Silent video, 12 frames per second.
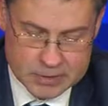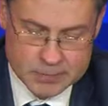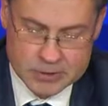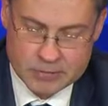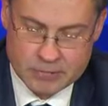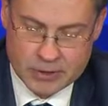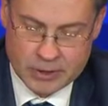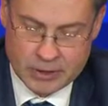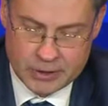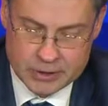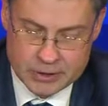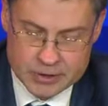specific
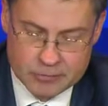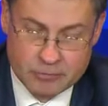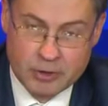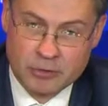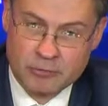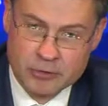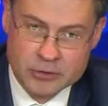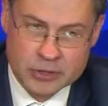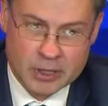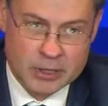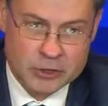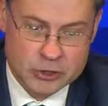areas where
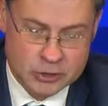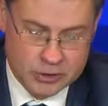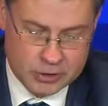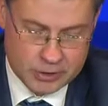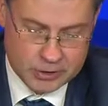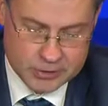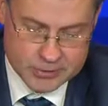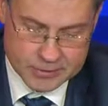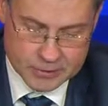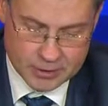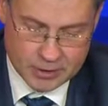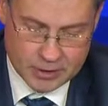further action
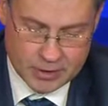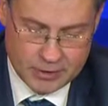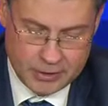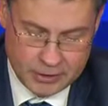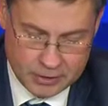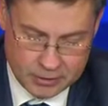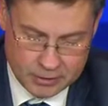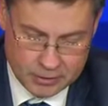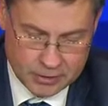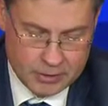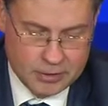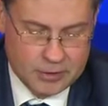is needed.
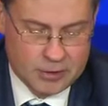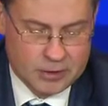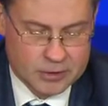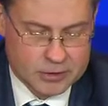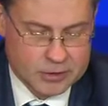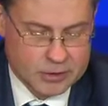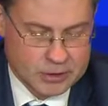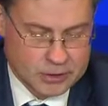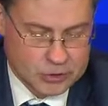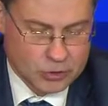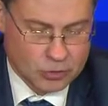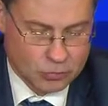
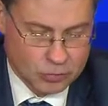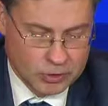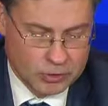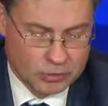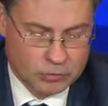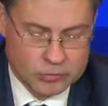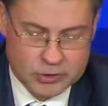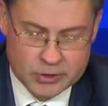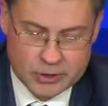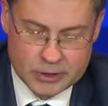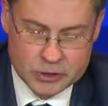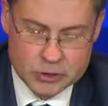These could include the
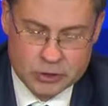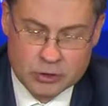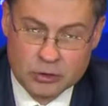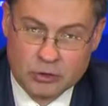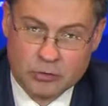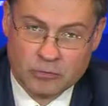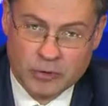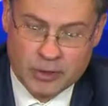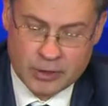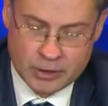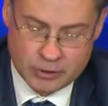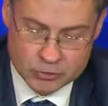creation of
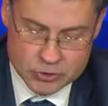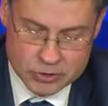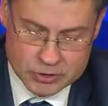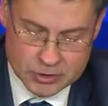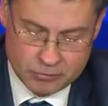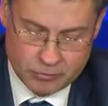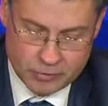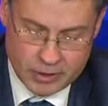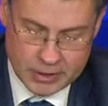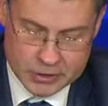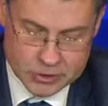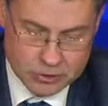an ecosystem for
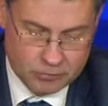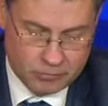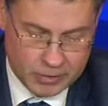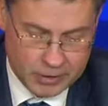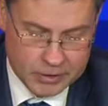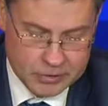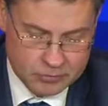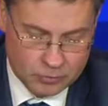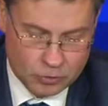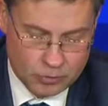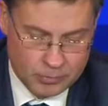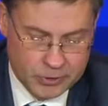access to finance
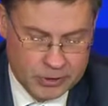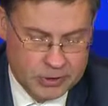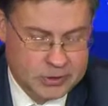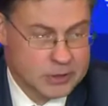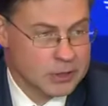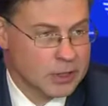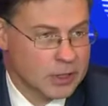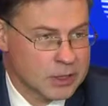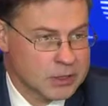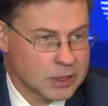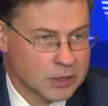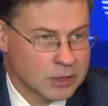for companies
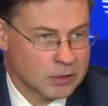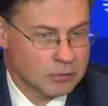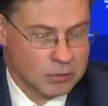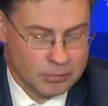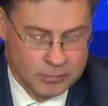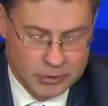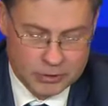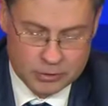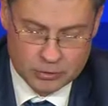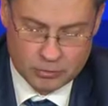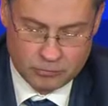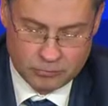and the
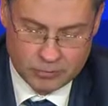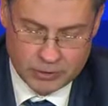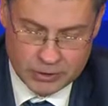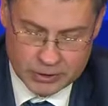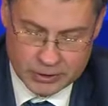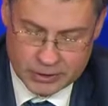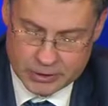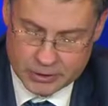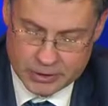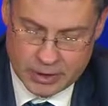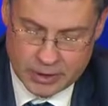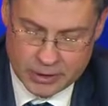development of
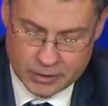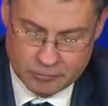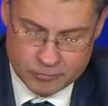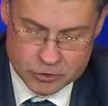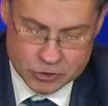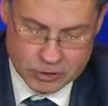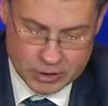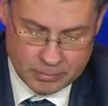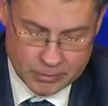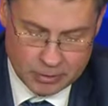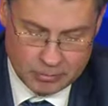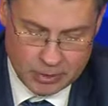integrated and efficient
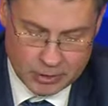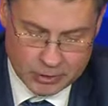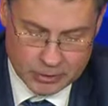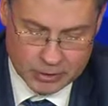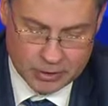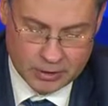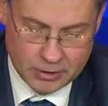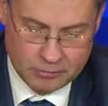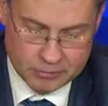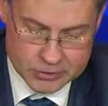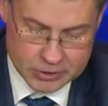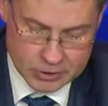capital market
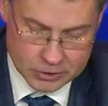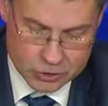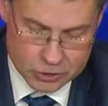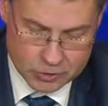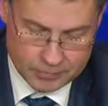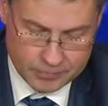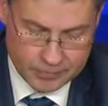infrastructure.